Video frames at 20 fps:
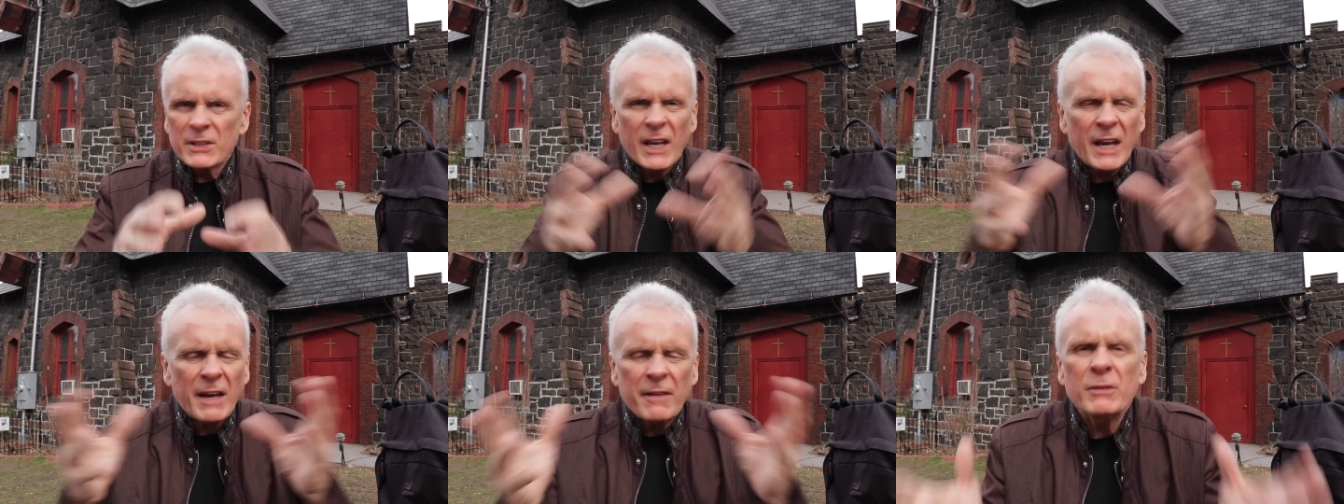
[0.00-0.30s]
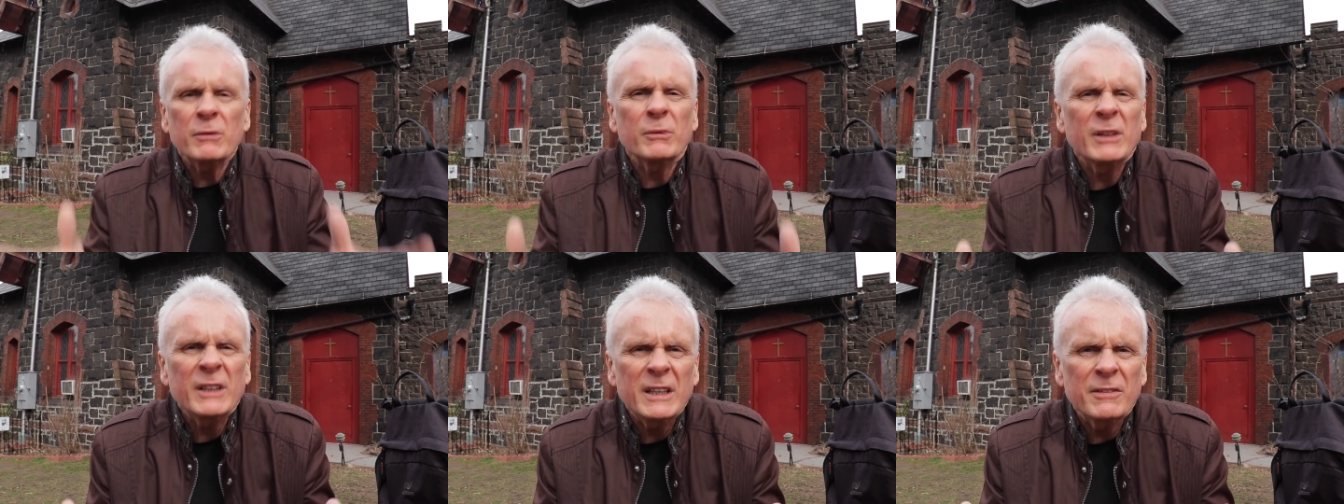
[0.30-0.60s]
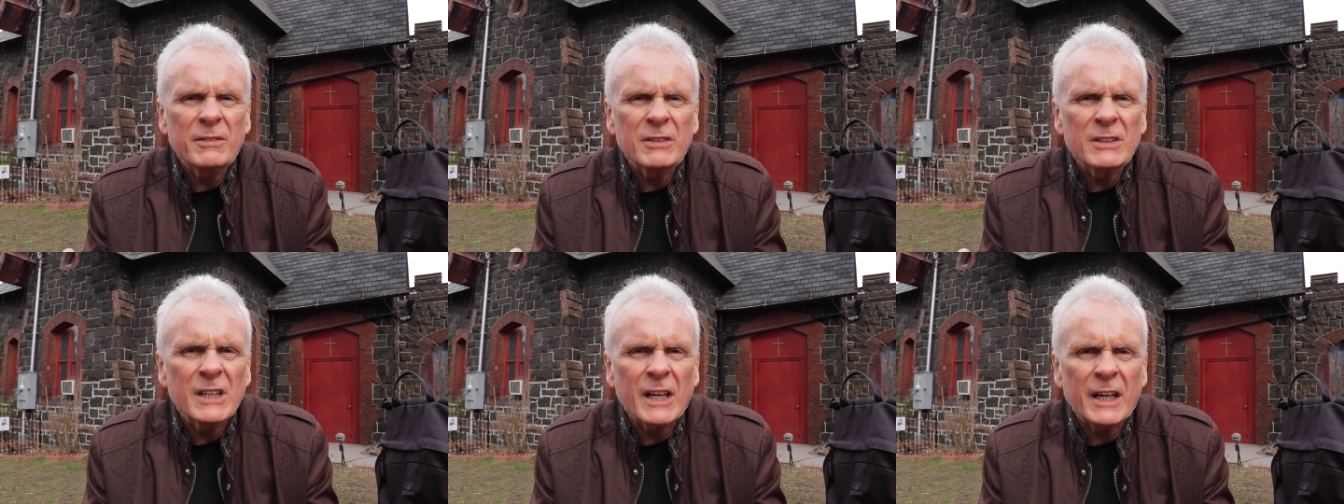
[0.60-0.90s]
I haven't really
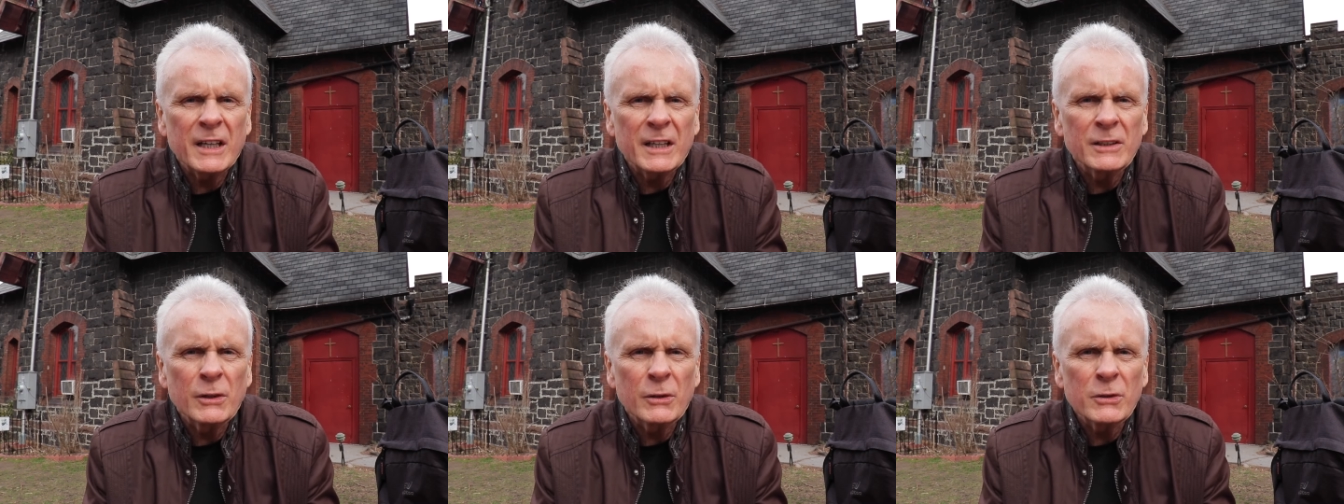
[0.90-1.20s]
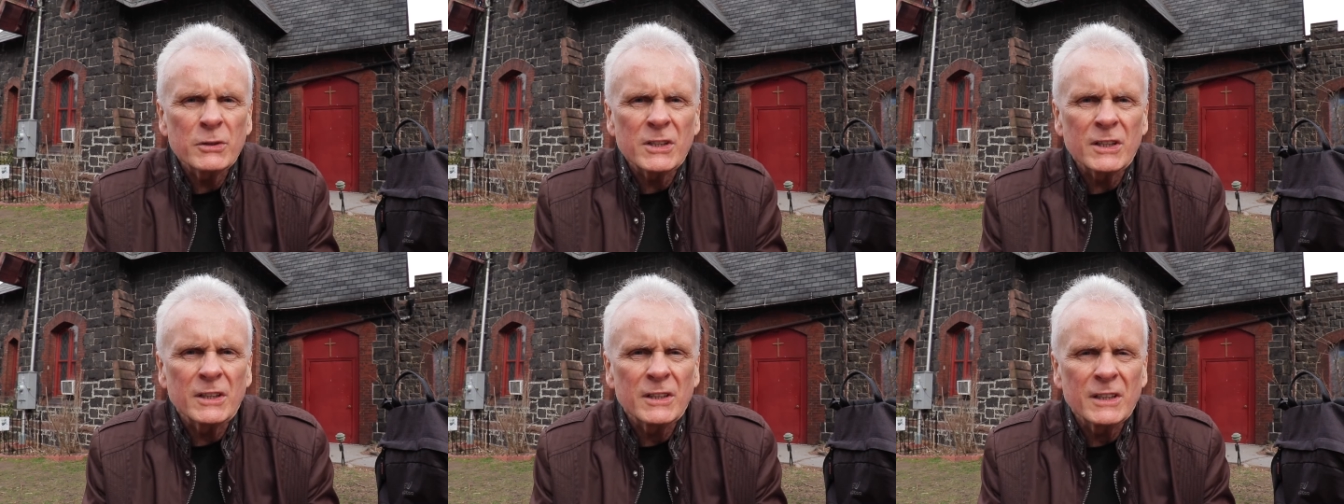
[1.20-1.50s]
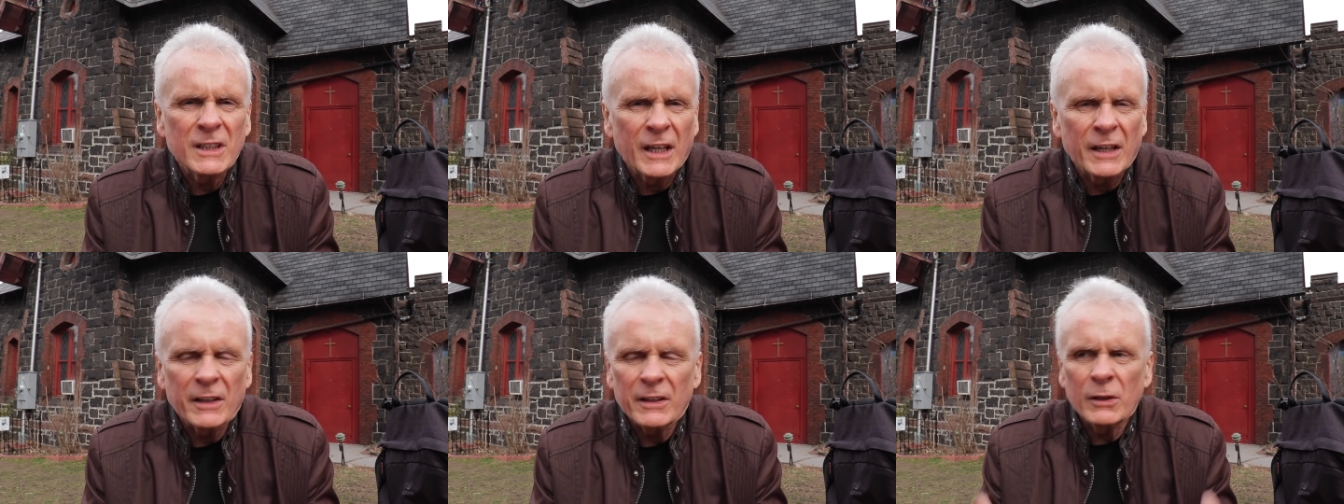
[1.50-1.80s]
even diagnosed it yet.